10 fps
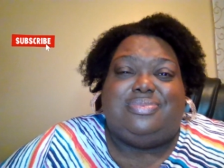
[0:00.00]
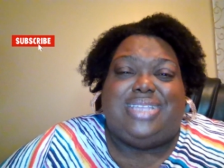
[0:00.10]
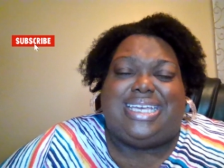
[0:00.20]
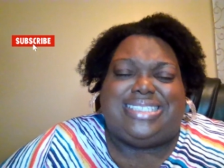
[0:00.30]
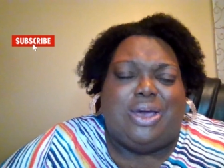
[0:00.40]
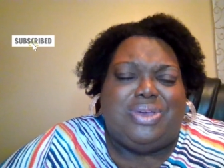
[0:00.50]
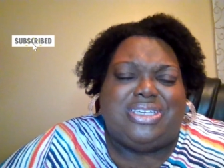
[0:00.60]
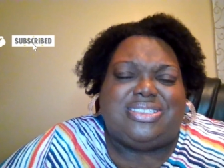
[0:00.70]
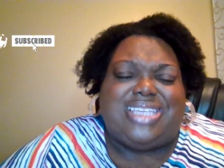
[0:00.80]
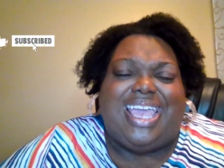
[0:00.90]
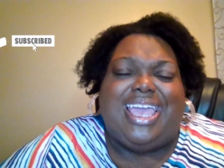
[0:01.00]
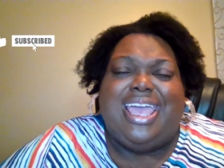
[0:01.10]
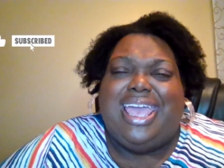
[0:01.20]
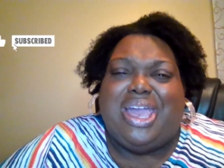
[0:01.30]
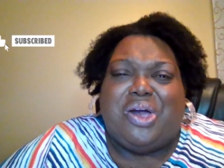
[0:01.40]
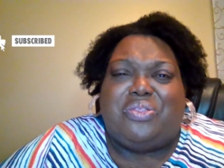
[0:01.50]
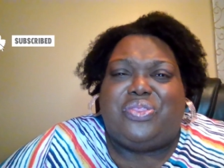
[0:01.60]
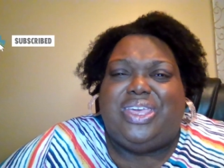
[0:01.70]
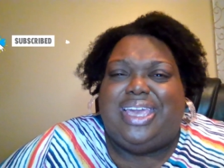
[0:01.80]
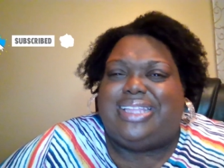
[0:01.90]
That's how we stay
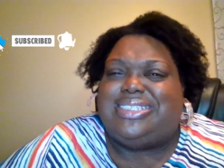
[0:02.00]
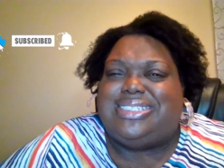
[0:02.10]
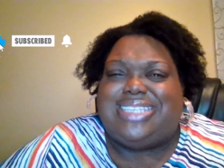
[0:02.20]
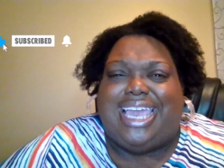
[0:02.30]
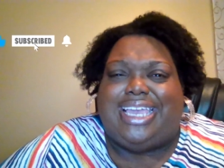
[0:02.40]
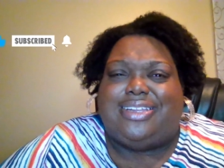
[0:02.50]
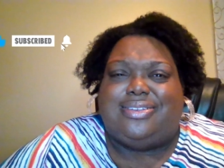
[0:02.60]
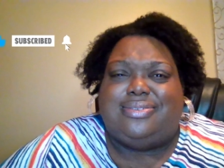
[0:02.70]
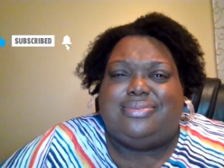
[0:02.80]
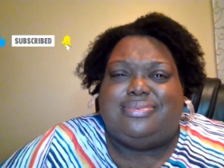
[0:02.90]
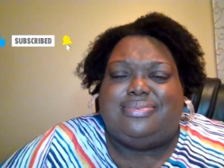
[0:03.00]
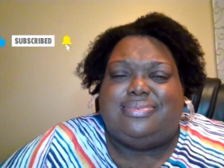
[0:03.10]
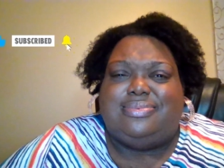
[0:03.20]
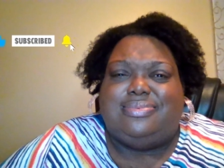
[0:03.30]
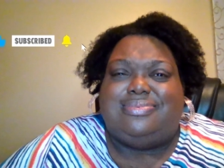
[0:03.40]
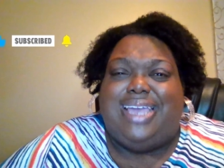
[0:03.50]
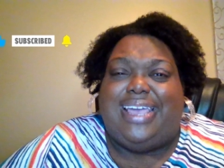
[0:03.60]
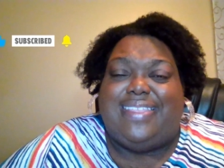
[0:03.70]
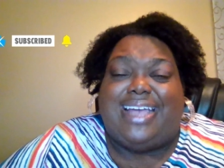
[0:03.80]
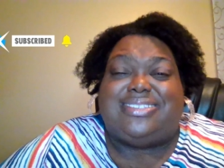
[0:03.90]
healthy and sane.
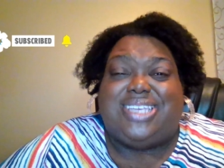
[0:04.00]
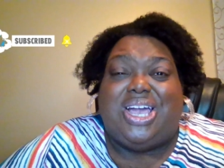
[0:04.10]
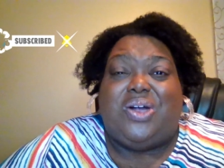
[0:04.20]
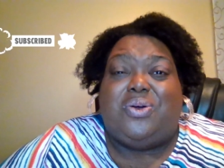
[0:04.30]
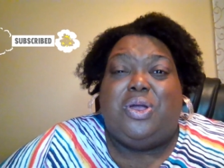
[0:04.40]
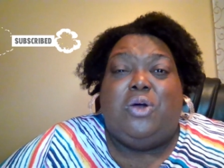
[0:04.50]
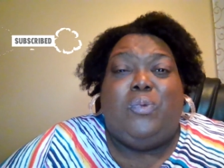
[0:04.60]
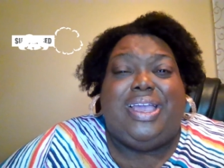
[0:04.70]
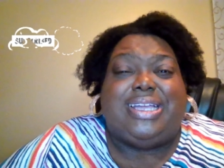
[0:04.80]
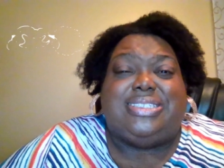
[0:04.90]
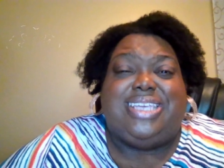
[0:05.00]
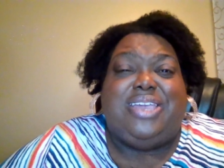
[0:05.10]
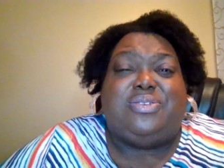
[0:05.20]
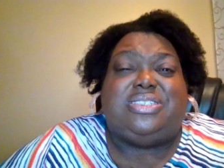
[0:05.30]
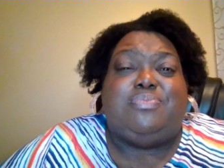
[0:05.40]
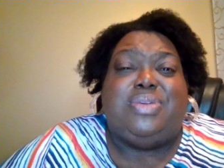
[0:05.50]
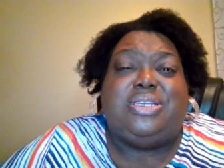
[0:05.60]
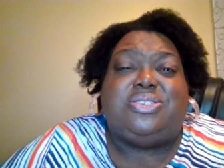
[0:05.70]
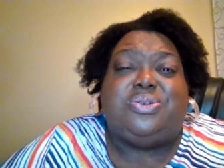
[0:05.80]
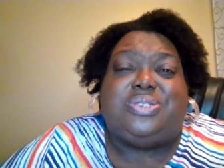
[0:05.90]
And that's how we continue to
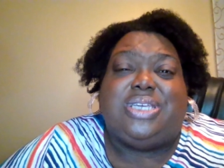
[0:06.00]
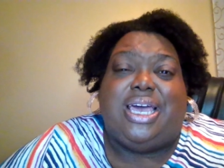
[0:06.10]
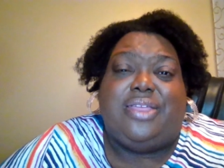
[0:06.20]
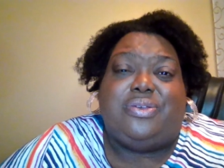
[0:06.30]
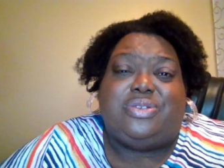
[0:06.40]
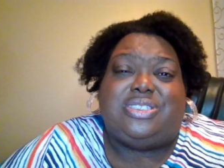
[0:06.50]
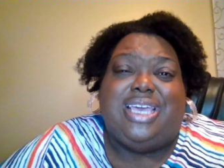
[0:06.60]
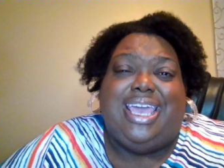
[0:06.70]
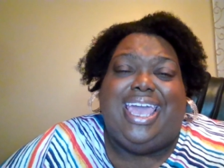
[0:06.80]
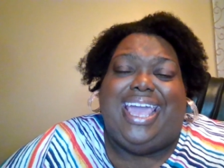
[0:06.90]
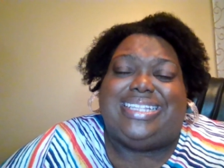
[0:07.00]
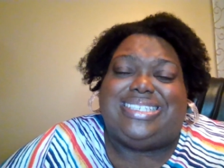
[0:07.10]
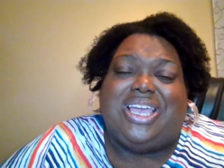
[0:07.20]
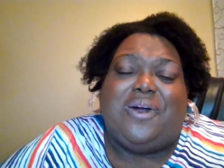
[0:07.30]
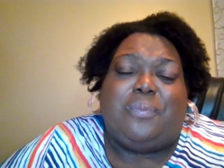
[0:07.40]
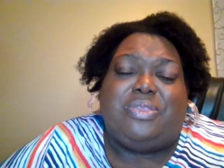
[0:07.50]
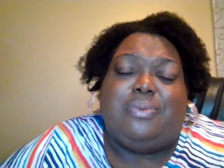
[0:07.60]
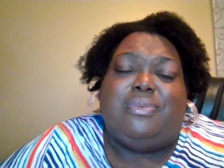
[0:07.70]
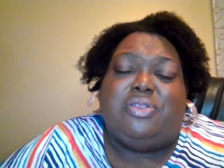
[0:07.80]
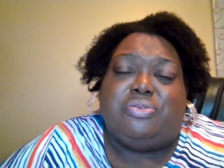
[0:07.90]
minister to others and to help
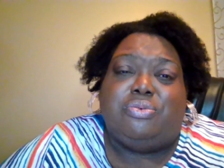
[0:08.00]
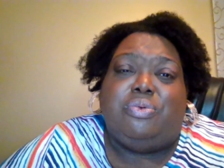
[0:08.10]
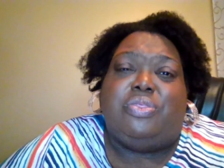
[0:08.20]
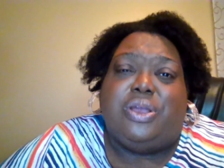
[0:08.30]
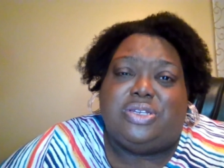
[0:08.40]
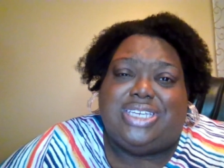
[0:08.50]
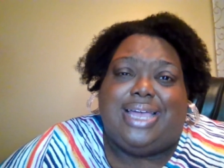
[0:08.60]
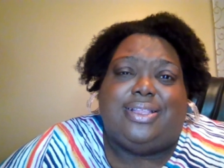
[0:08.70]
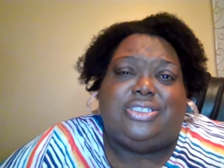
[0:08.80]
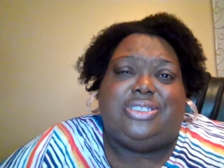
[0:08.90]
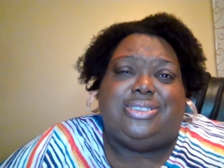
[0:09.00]
them through their challenges.